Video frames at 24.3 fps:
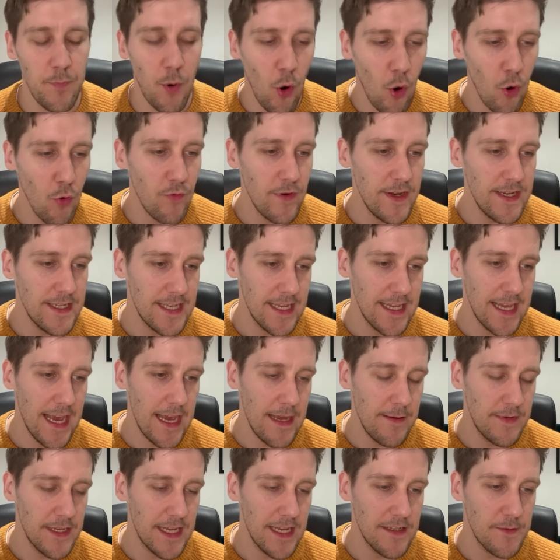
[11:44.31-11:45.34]
poor recent
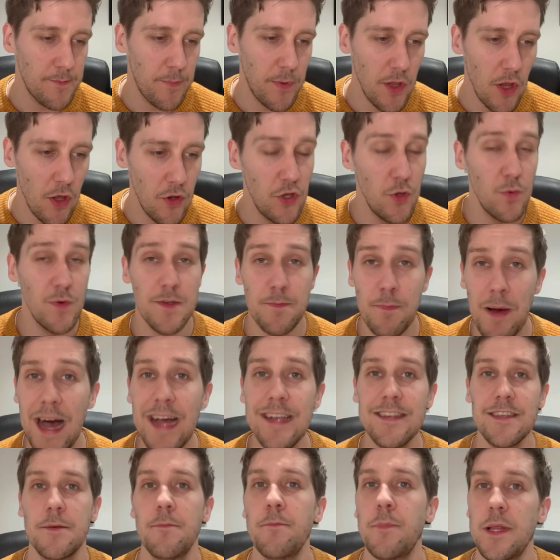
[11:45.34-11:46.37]
games against Bologna was
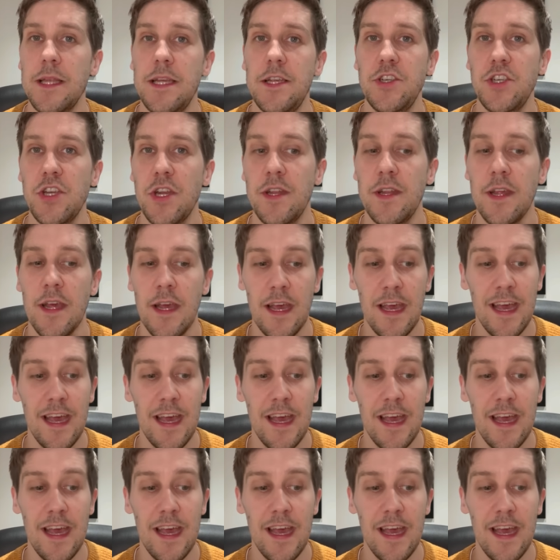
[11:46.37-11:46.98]
pass completion,